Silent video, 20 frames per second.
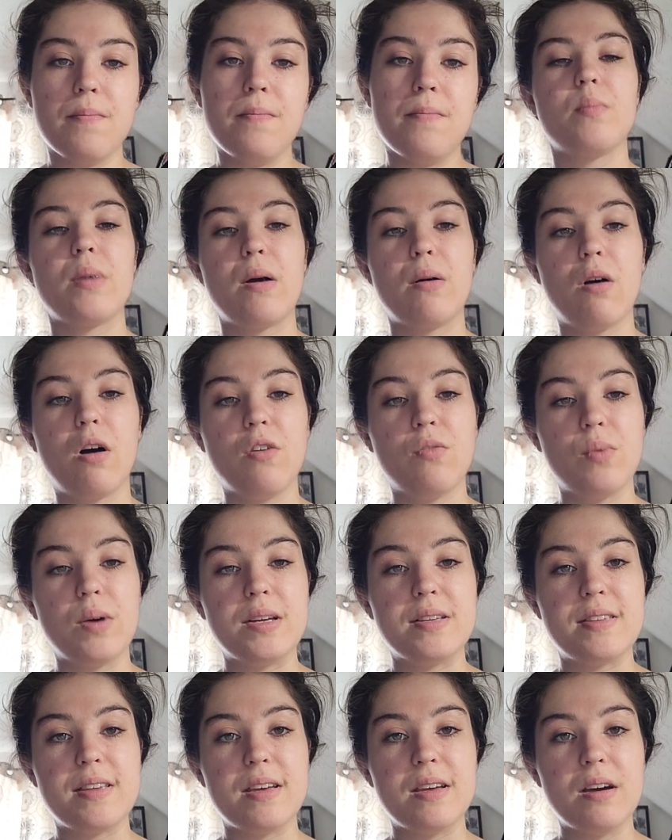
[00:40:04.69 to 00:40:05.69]
About
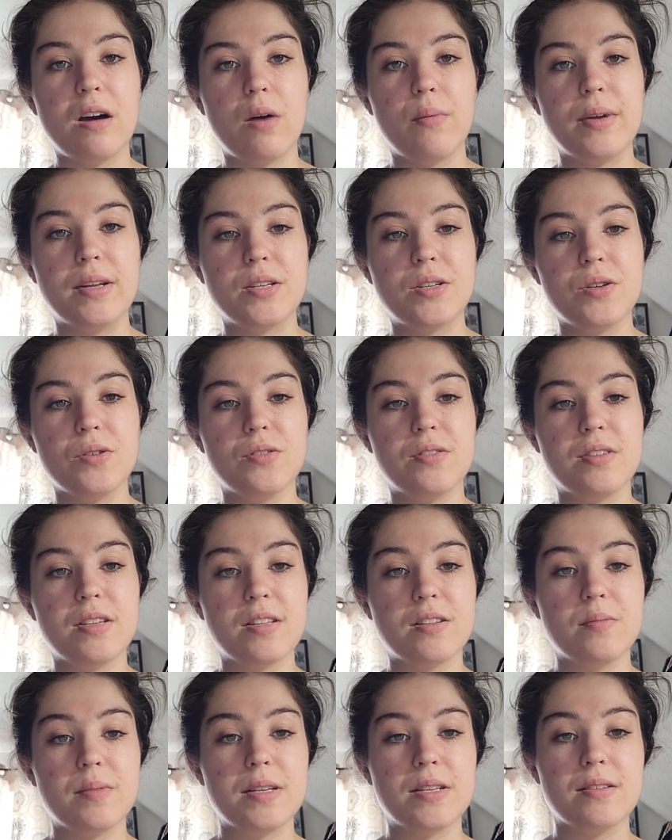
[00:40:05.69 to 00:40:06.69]
halfway here, I went 2
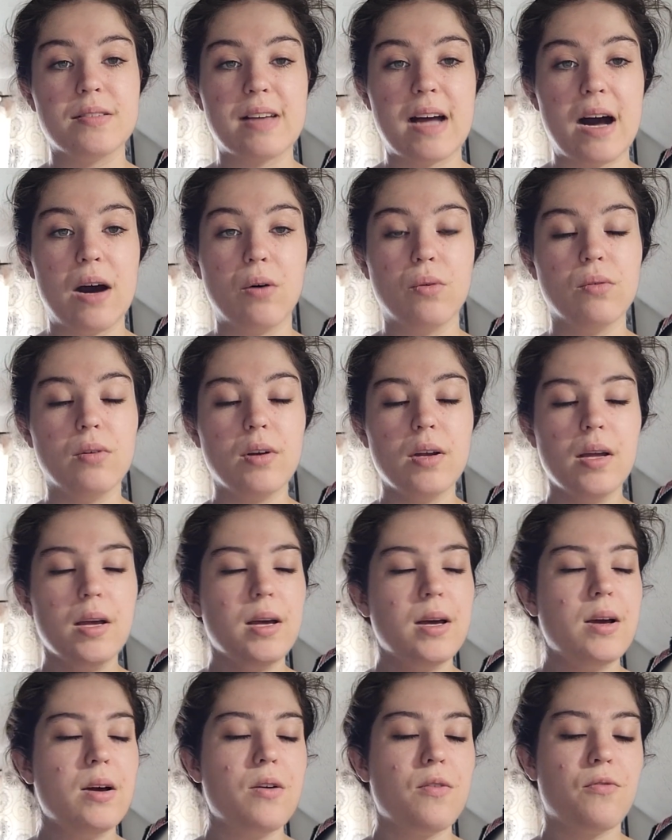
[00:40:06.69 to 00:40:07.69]
centimeters out
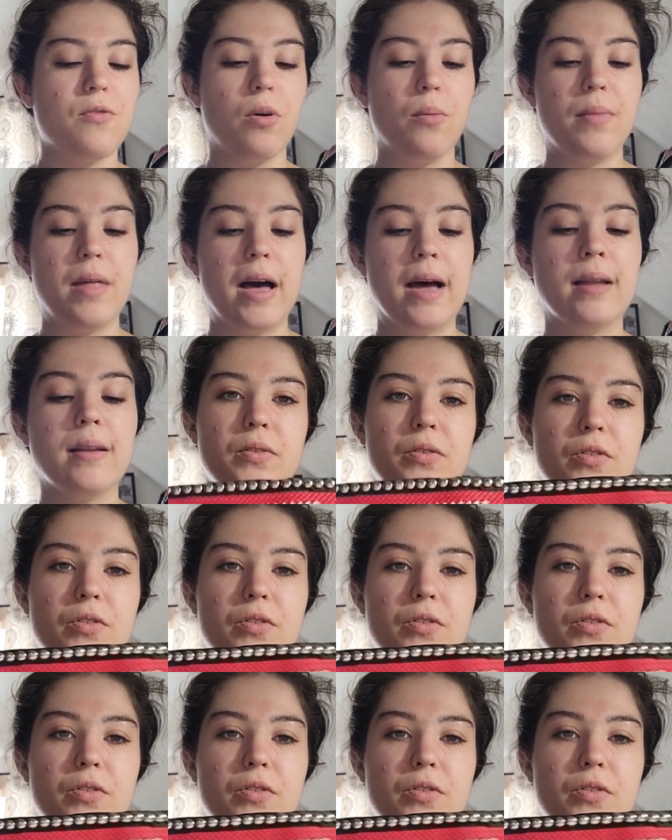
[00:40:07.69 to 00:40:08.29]
from that.